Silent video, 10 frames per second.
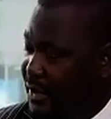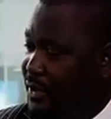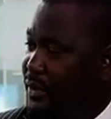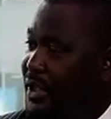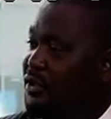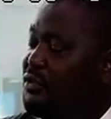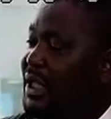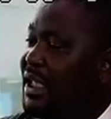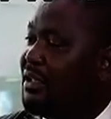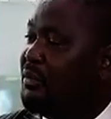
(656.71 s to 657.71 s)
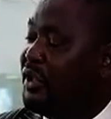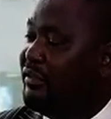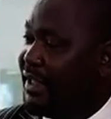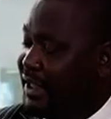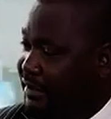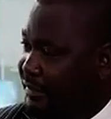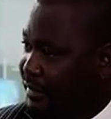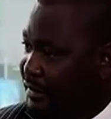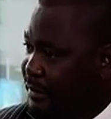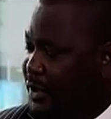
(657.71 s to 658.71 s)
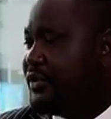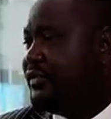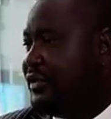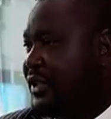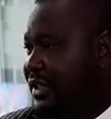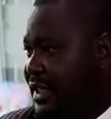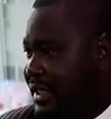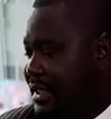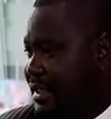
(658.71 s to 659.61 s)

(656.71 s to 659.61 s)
We need to make it more effective. Because, for instance,